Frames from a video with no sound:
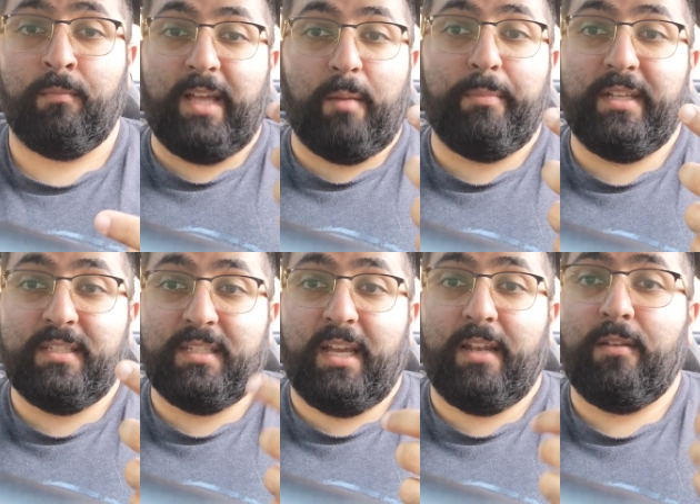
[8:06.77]
With that being
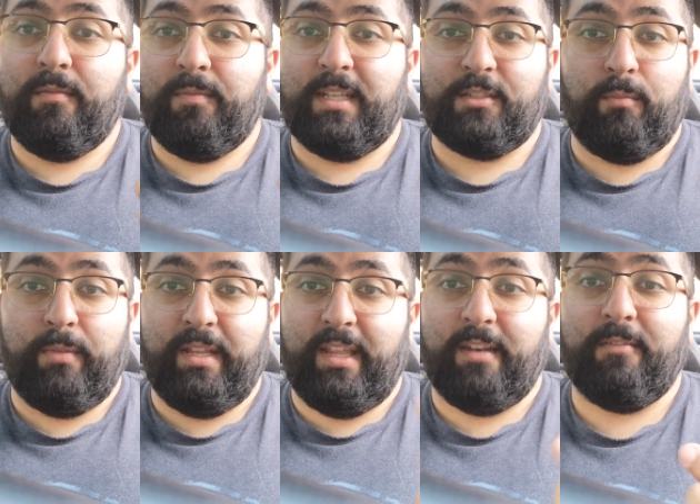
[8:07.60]
said, that's going
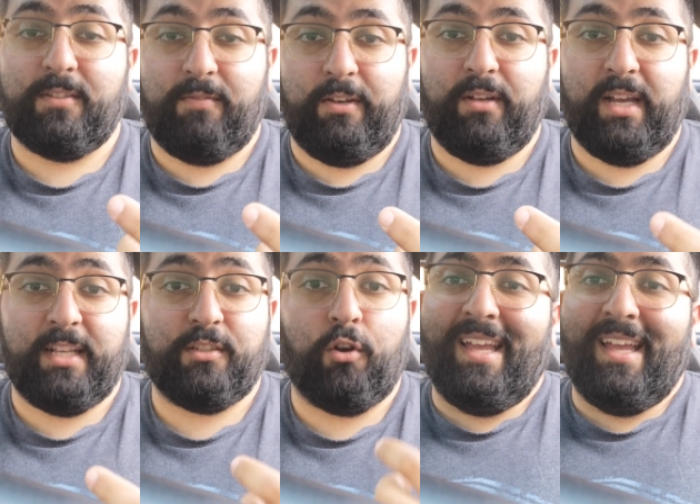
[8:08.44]
to be the end of this video, guys.